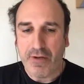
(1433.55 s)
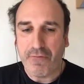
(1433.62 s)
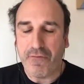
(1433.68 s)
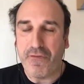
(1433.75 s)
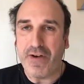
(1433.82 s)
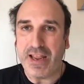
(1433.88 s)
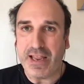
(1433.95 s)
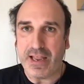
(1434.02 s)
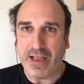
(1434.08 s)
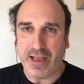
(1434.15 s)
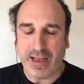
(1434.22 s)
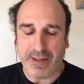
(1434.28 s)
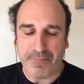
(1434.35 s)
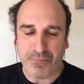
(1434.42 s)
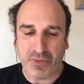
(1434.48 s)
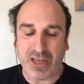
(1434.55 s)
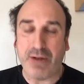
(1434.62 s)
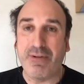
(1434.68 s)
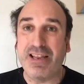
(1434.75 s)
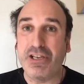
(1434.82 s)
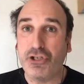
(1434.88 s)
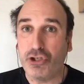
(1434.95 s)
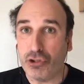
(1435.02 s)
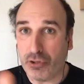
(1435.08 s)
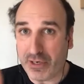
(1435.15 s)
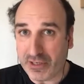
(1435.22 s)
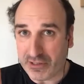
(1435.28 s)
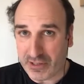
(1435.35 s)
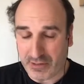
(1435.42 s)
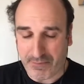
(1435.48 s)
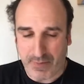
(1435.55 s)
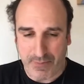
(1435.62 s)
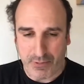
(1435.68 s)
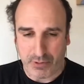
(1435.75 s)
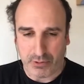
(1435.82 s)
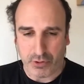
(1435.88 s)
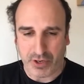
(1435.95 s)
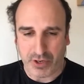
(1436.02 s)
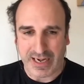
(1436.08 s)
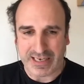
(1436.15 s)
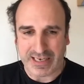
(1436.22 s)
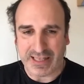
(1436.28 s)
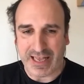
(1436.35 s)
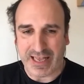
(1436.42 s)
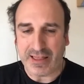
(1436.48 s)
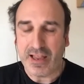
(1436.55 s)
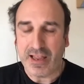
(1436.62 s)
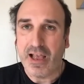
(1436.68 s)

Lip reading: Free travel insurance, that people don't realize that.